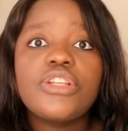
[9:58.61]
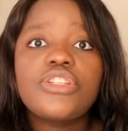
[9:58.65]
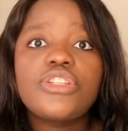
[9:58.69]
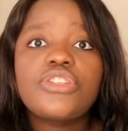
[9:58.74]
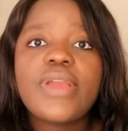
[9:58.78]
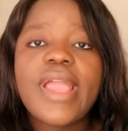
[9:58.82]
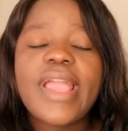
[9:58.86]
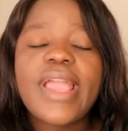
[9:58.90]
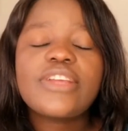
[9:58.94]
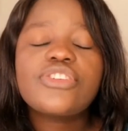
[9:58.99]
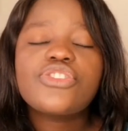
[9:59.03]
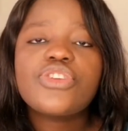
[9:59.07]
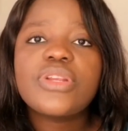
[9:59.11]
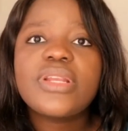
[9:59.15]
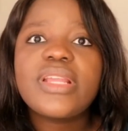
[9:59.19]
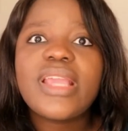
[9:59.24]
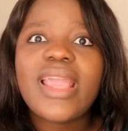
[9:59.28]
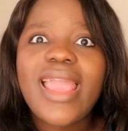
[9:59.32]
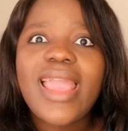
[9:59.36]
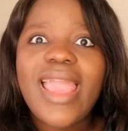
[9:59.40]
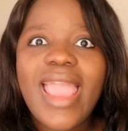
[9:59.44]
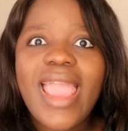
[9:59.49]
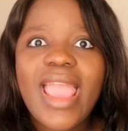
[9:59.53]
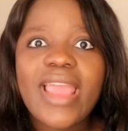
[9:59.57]
to
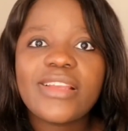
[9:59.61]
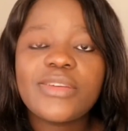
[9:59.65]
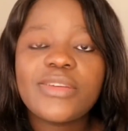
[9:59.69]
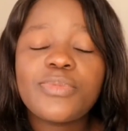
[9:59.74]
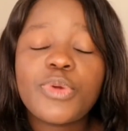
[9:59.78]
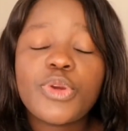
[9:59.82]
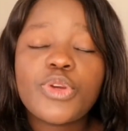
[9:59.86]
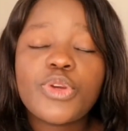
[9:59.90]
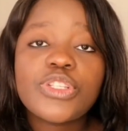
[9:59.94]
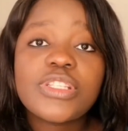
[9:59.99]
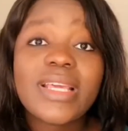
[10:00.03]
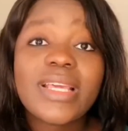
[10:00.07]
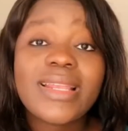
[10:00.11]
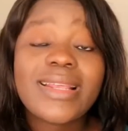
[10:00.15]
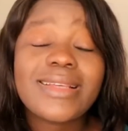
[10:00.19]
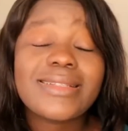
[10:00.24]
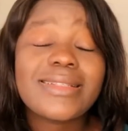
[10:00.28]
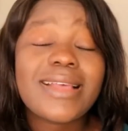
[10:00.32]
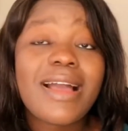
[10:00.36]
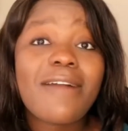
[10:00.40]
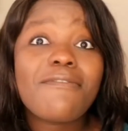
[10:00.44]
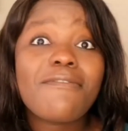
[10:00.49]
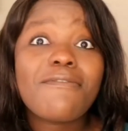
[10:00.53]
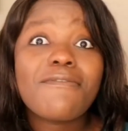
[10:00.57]
actually end, because it
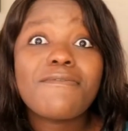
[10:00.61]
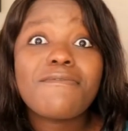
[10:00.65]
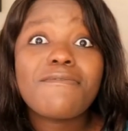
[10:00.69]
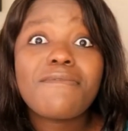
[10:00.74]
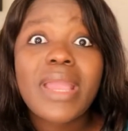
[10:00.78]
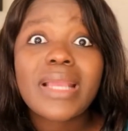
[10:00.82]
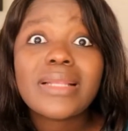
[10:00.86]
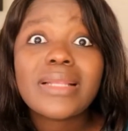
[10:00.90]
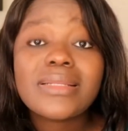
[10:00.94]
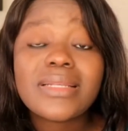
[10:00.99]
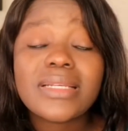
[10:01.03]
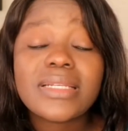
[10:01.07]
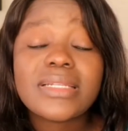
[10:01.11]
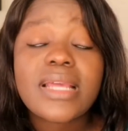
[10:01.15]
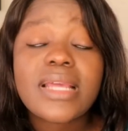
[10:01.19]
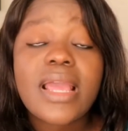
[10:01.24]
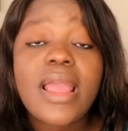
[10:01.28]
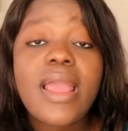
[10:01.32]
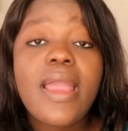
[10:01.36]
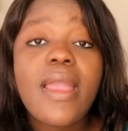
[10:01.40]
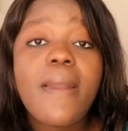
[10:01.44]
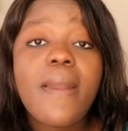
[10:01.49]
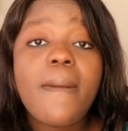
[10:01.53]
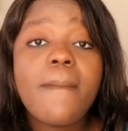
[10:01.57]
has affected
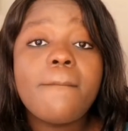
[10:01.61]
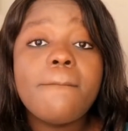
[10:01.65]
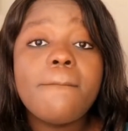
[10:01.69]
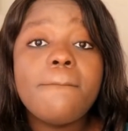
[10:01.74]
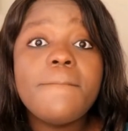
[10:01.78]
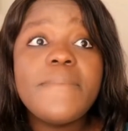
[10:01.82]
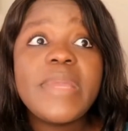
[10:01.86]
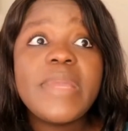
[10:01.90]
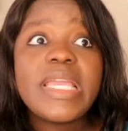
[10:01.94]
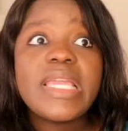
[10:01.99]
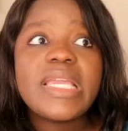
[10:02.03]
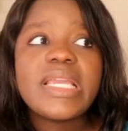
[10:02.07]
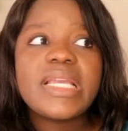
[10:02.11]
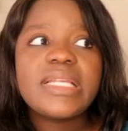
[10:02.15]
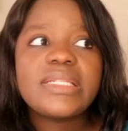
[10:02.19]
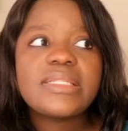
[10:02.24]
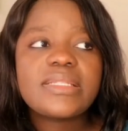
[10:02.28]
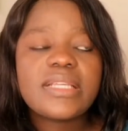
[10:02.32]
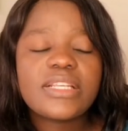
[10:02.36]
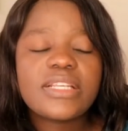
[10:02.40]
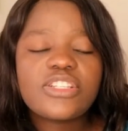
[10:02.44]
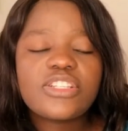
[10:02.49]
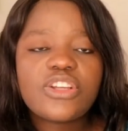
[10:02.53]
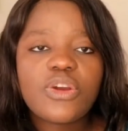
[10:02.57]
me in
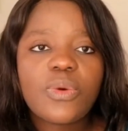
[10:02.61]
such a